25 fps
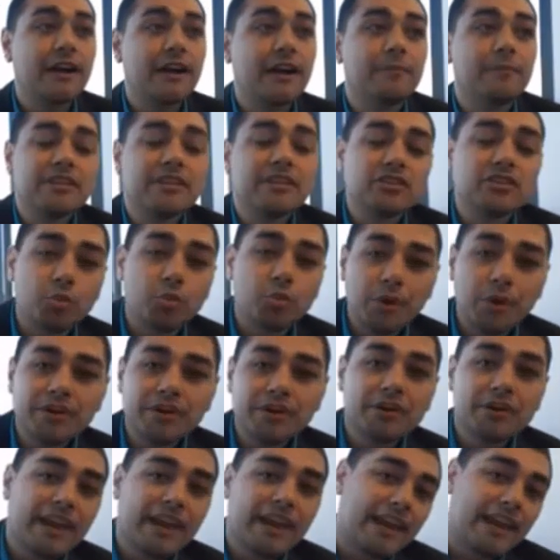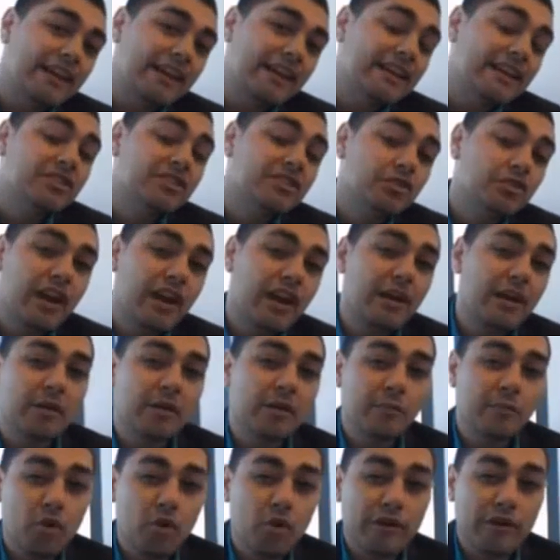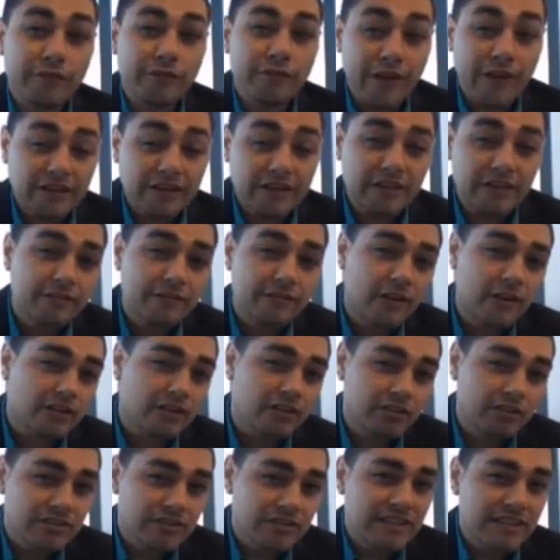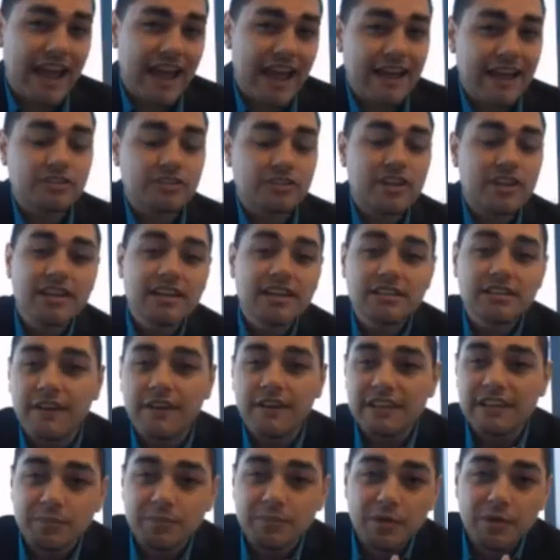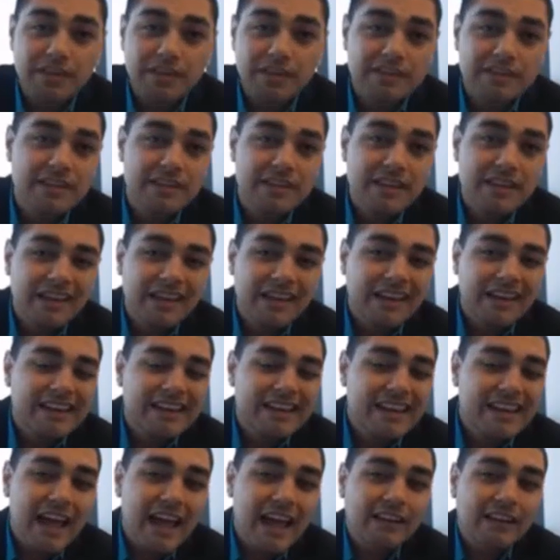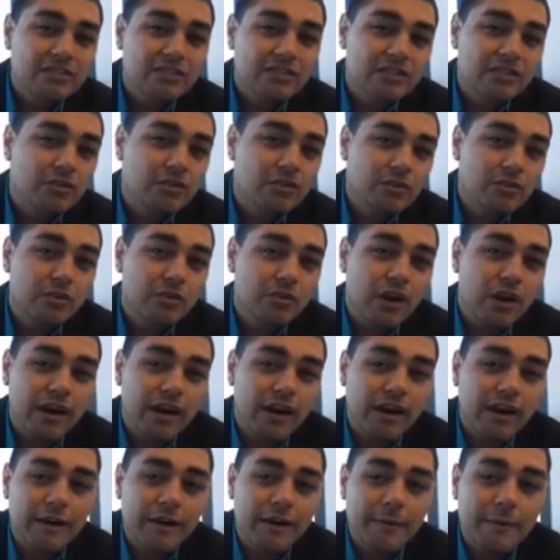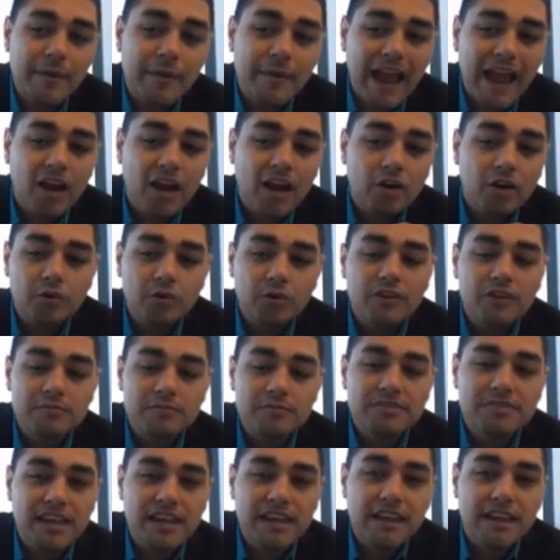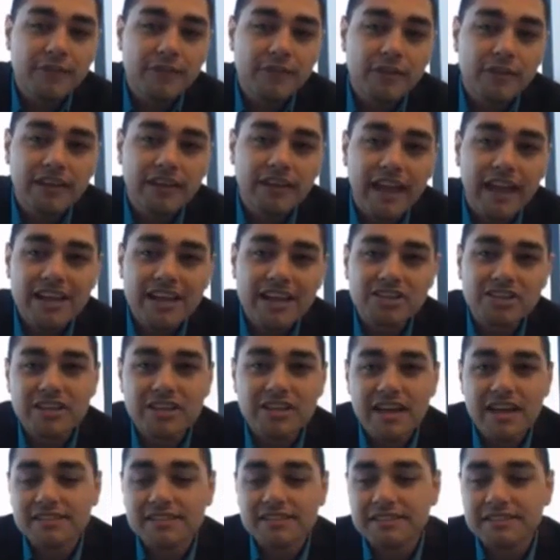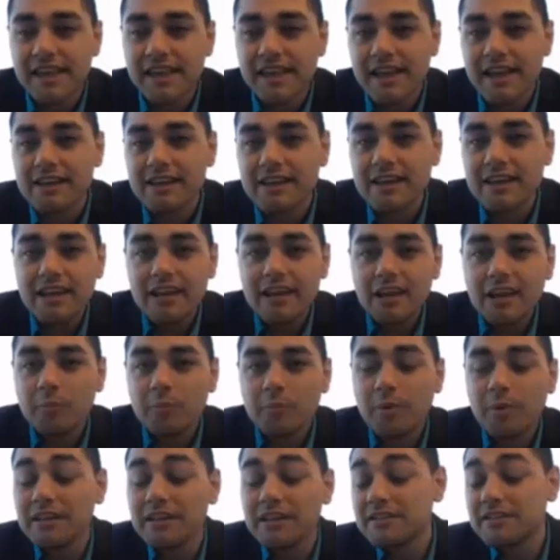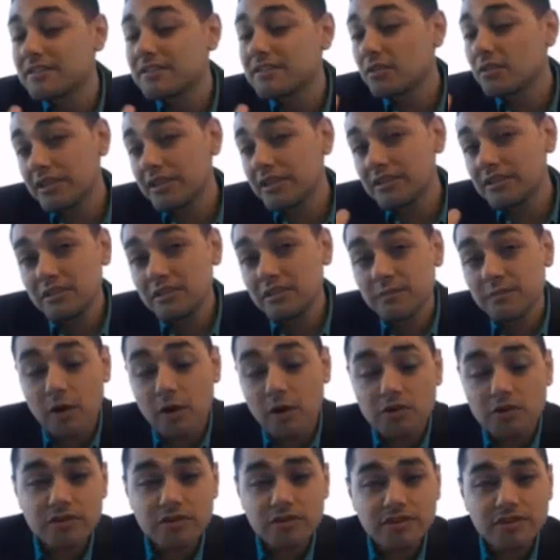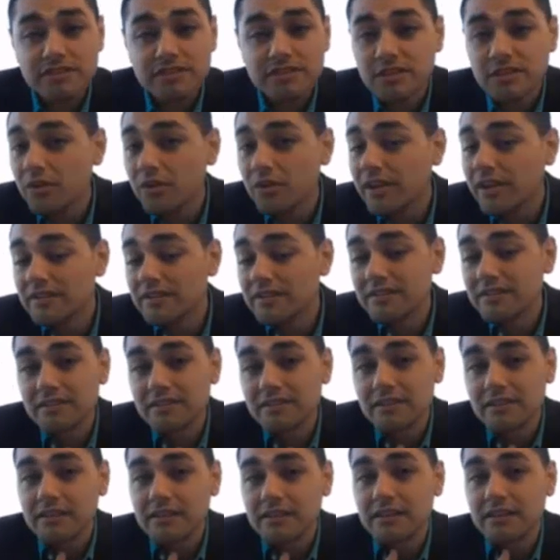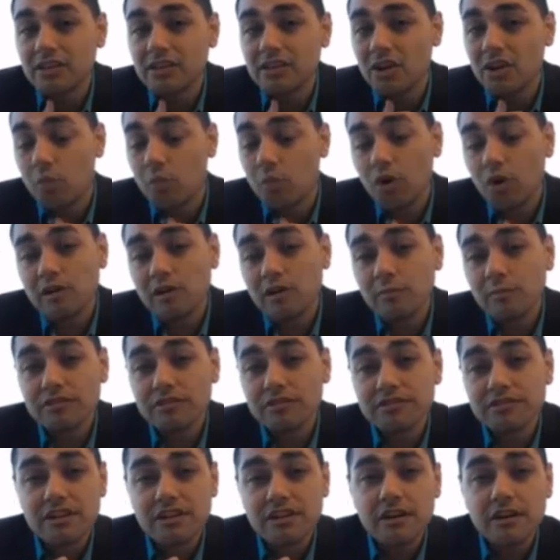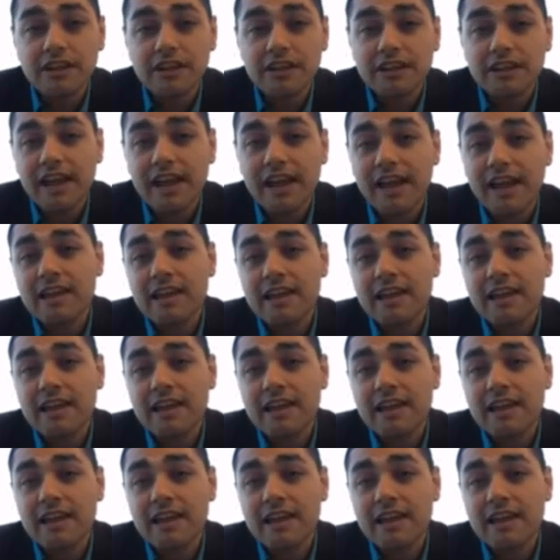Twitter and Instagram are more effective on using hashtags. Facebook is not too algorithm safe on the hashtags yet, but it still gets exposure. It still gets workable and stuff like that.